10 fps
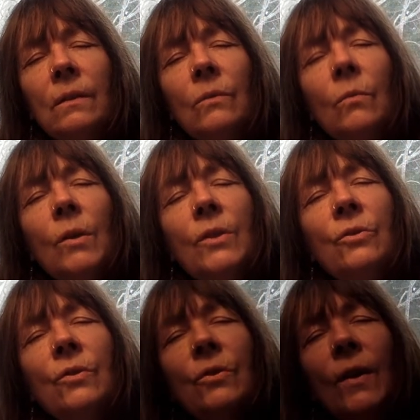wants
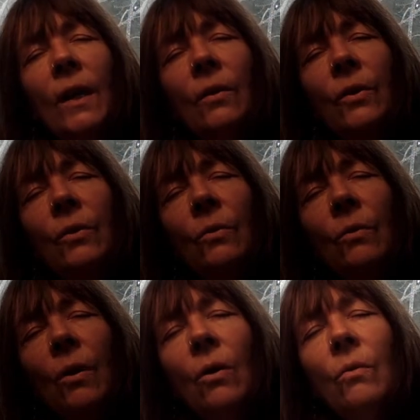to strangle
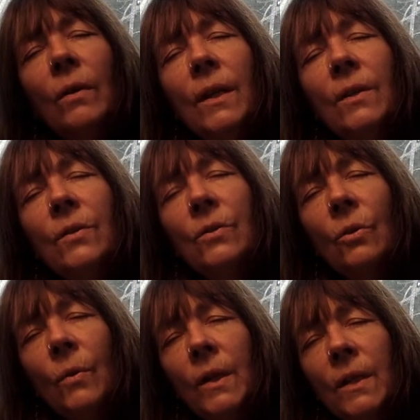you only
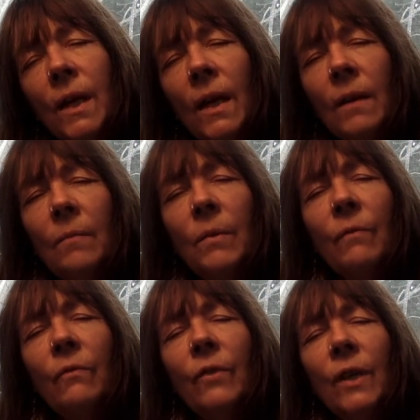so it can be
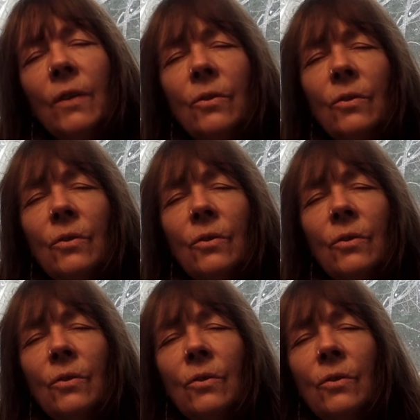free to live
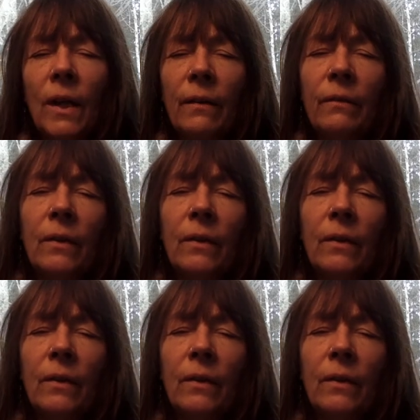its own life.